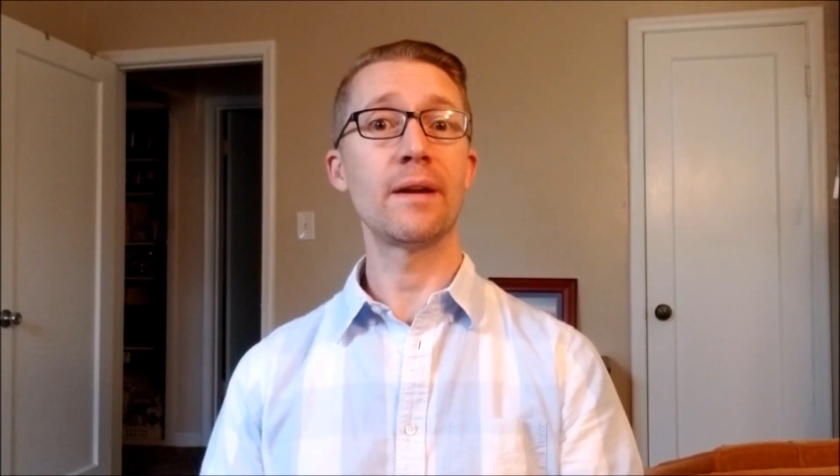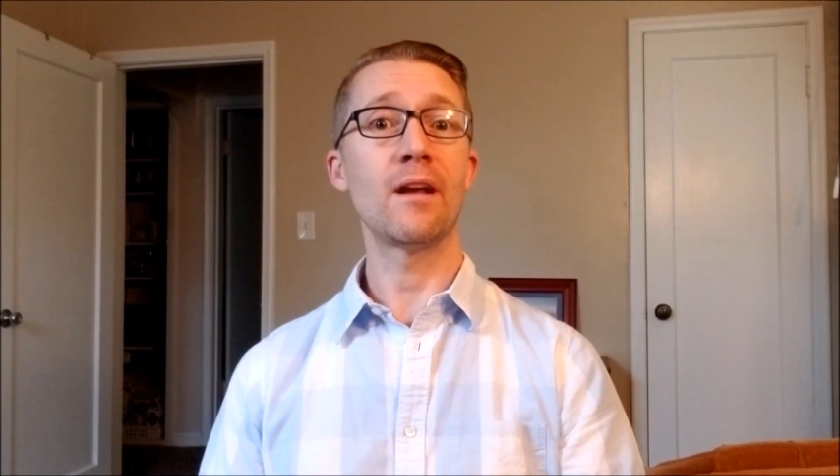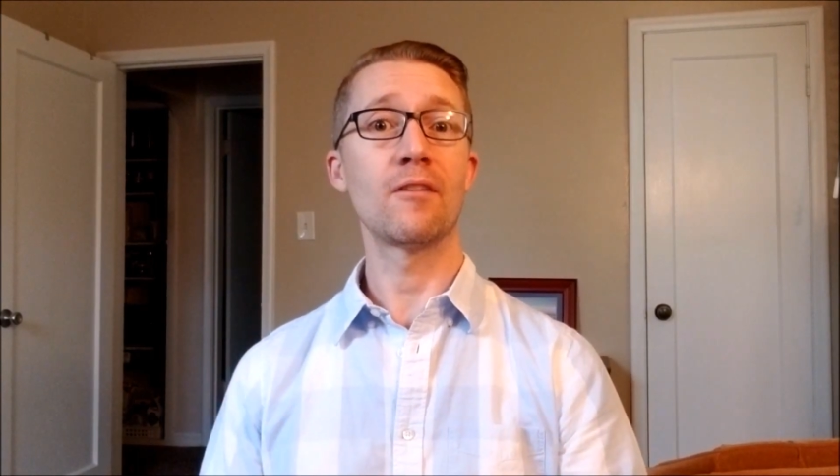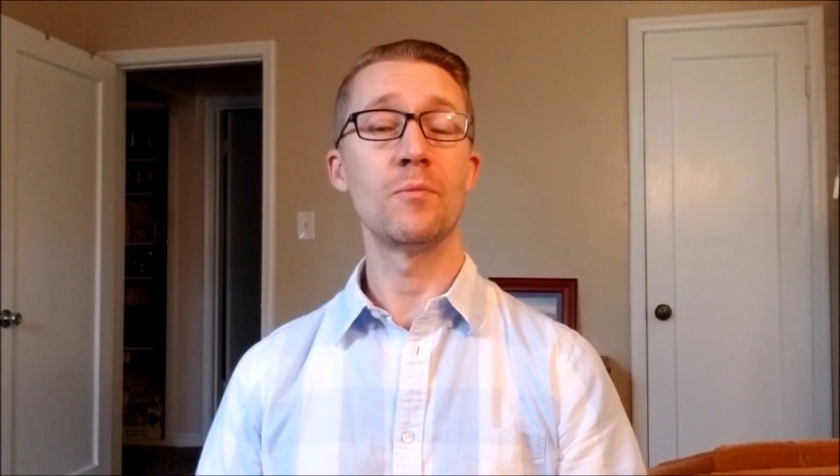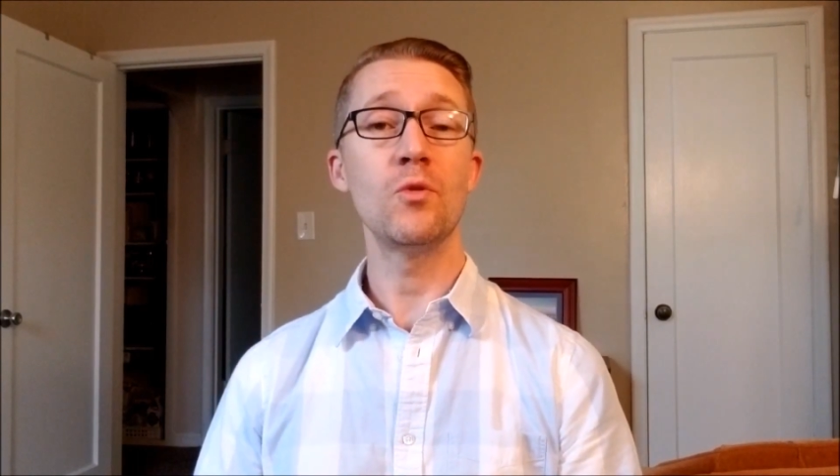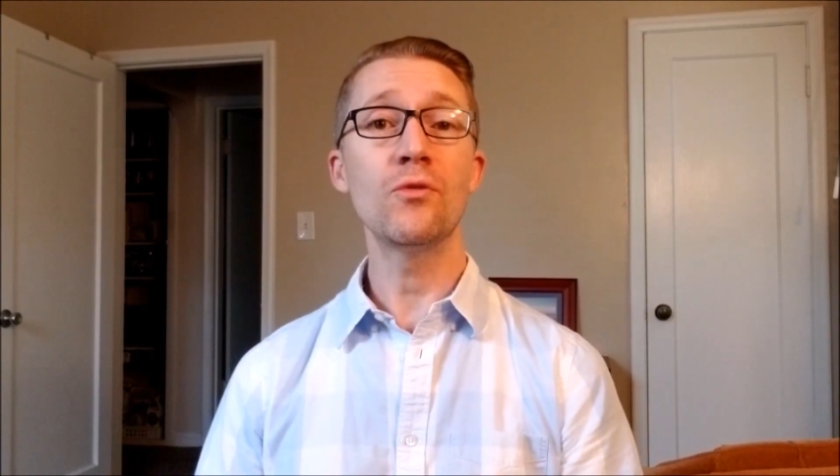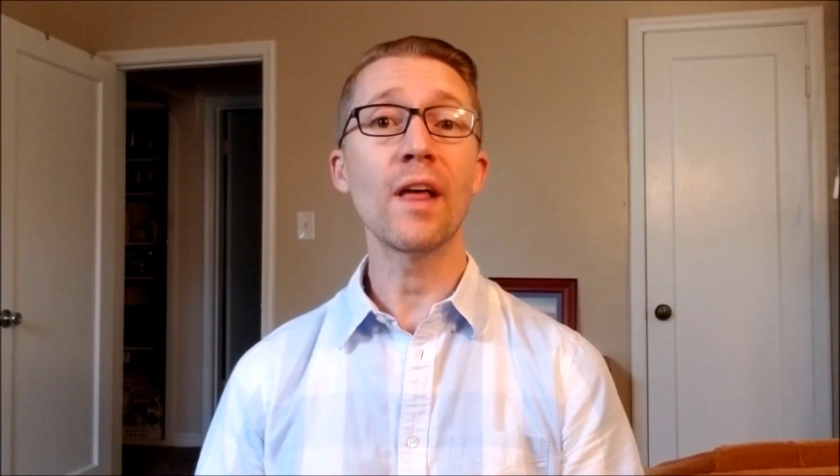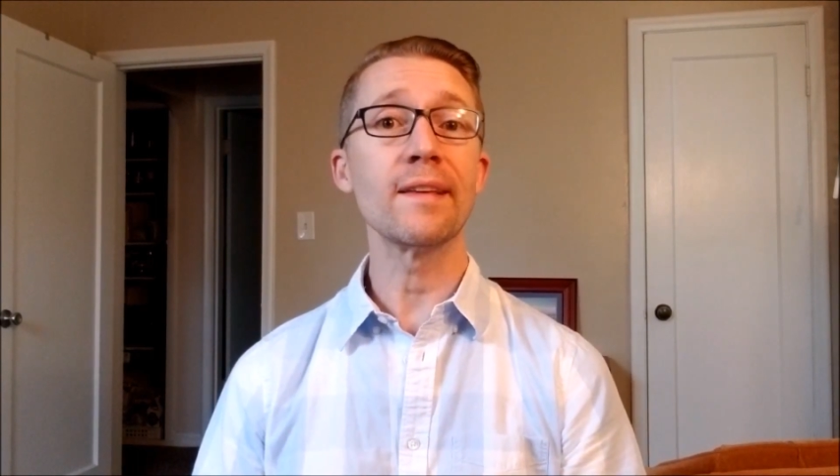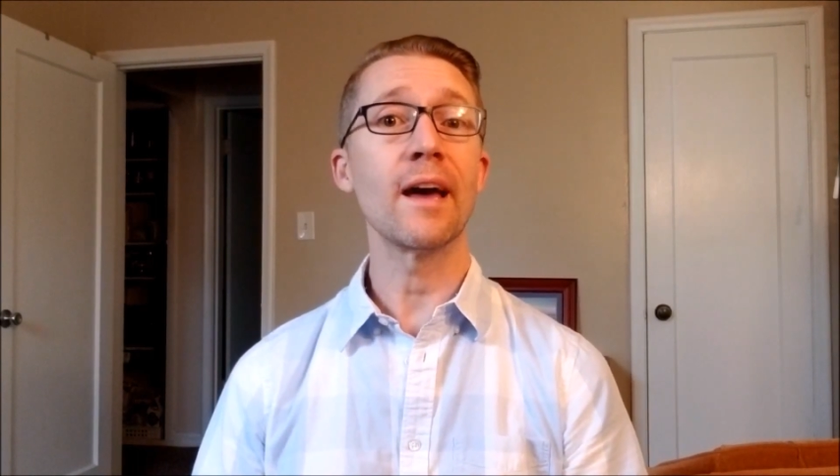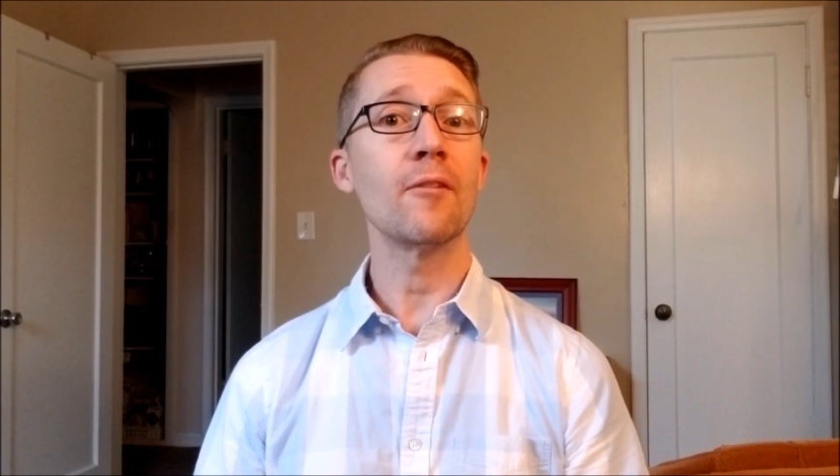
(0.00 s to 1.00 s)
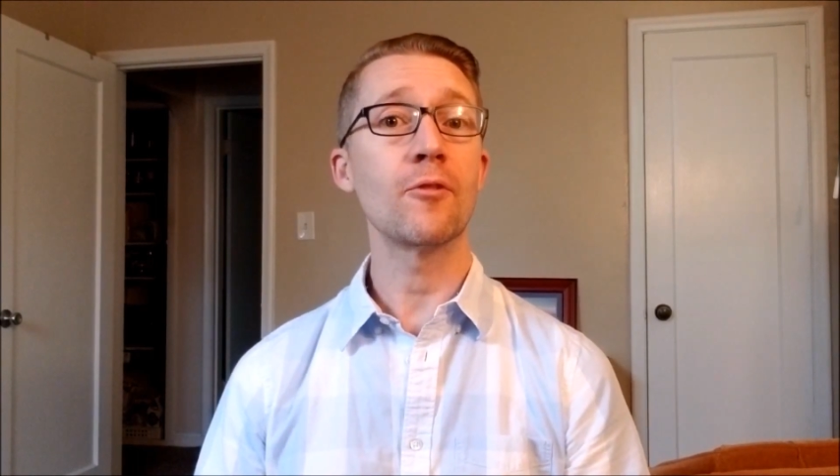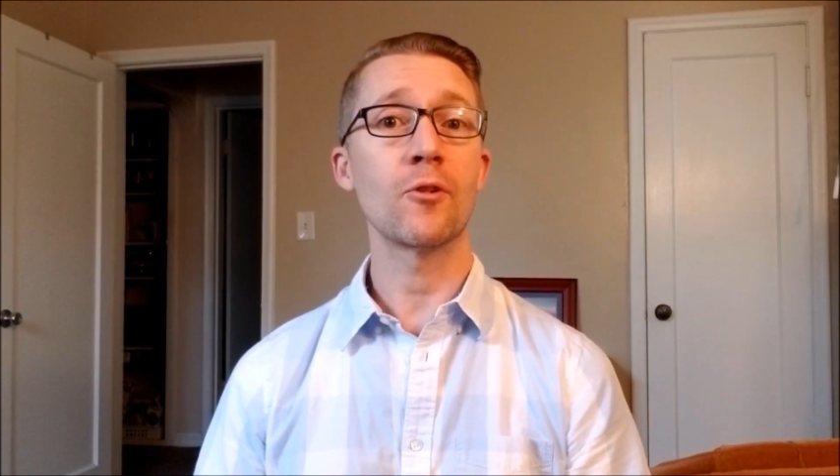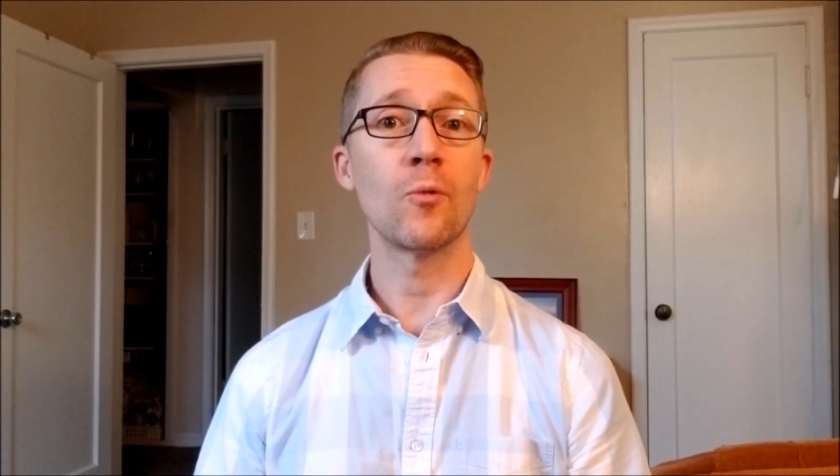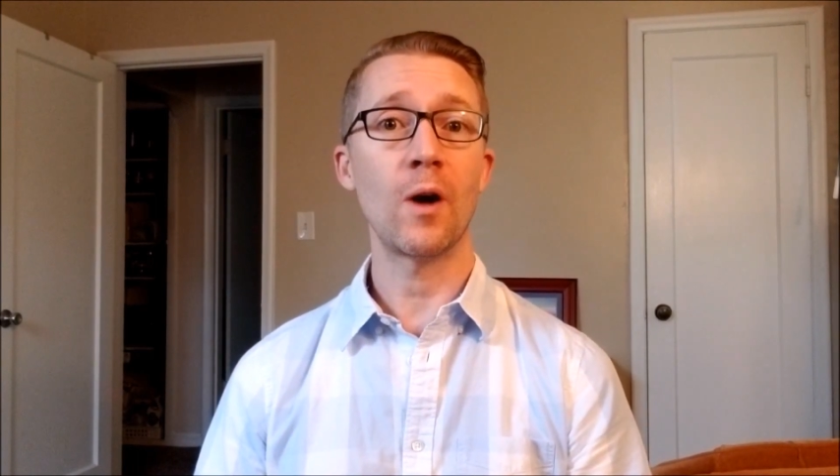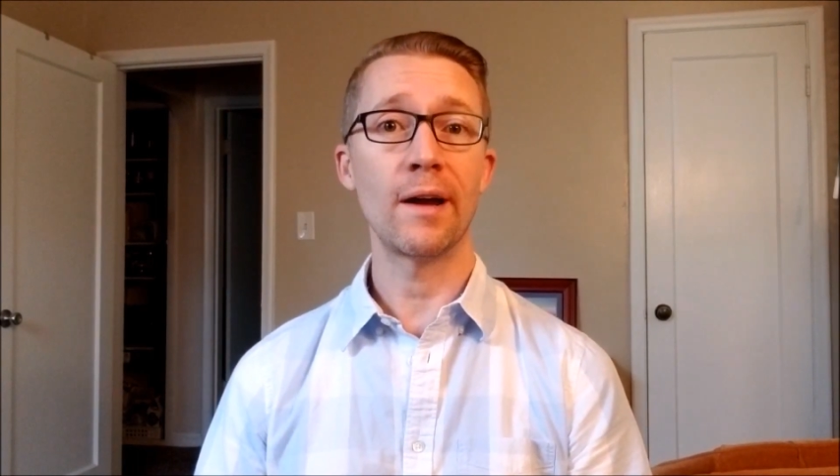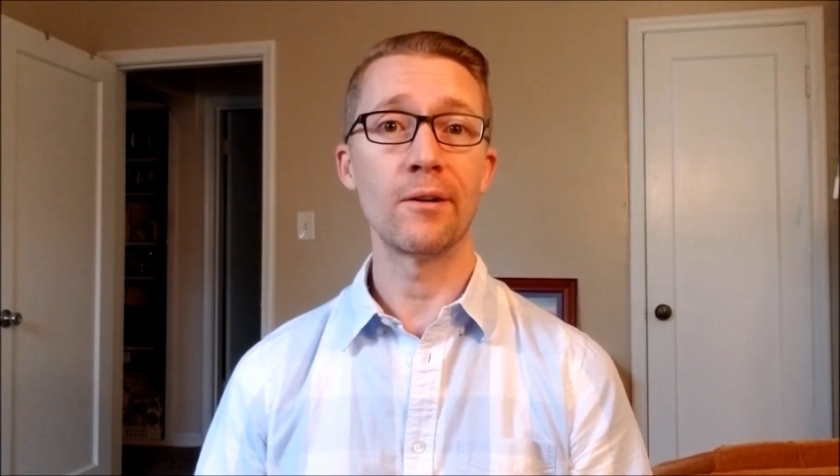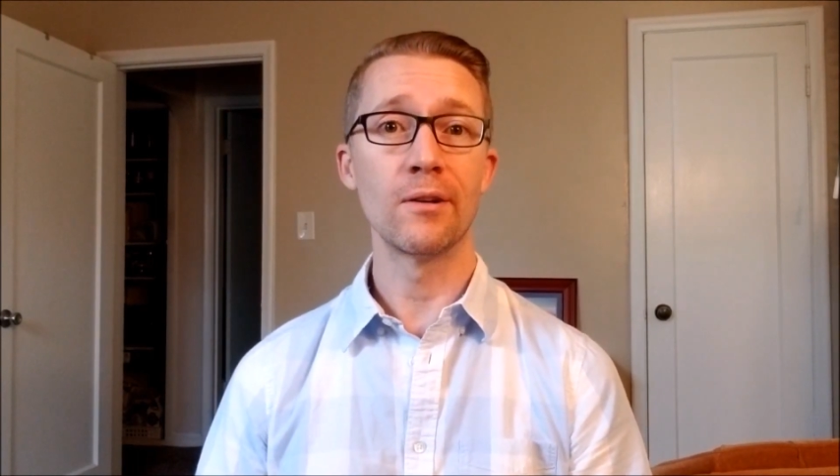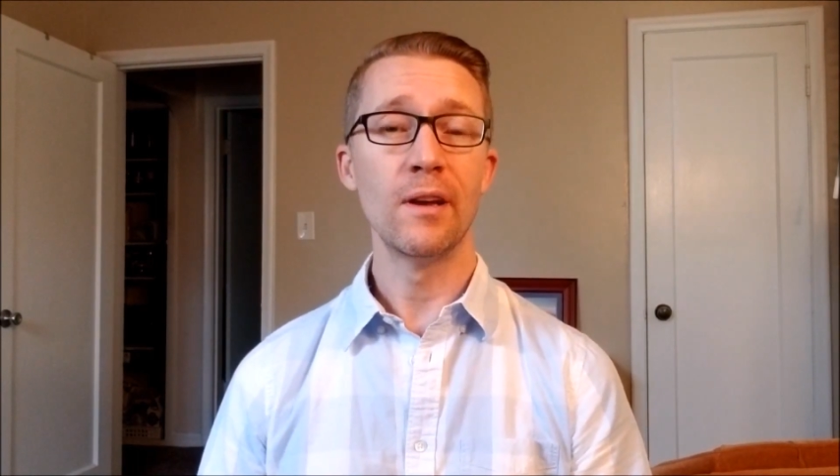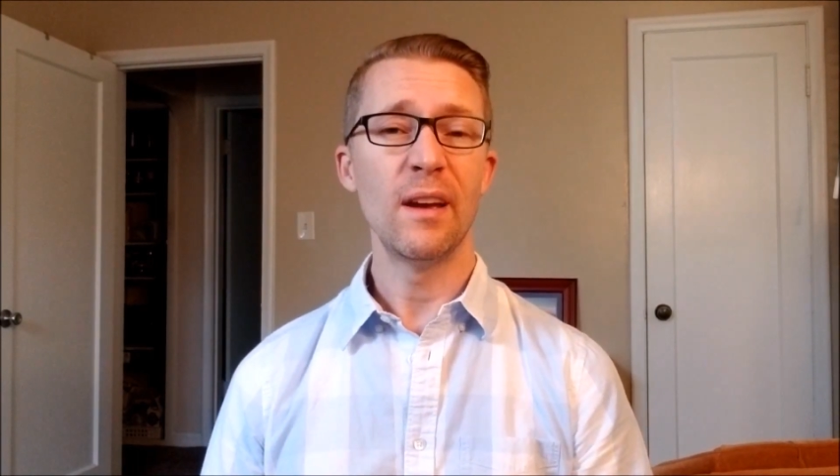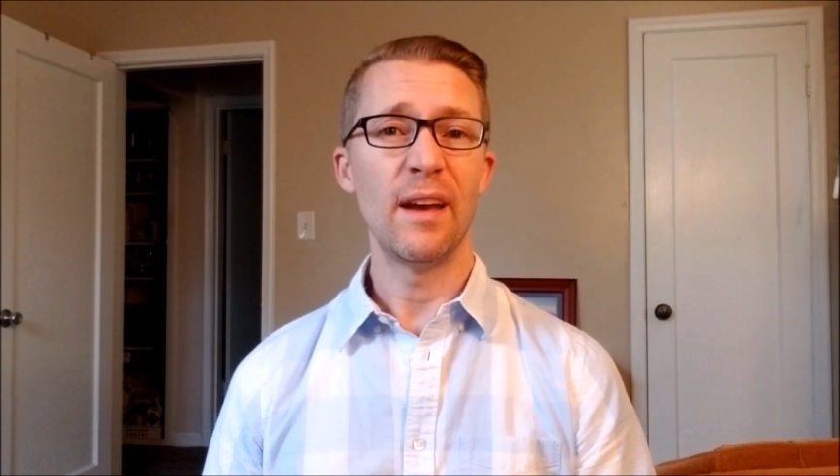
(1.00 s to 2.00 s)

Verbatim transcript: not have moved like that for a while,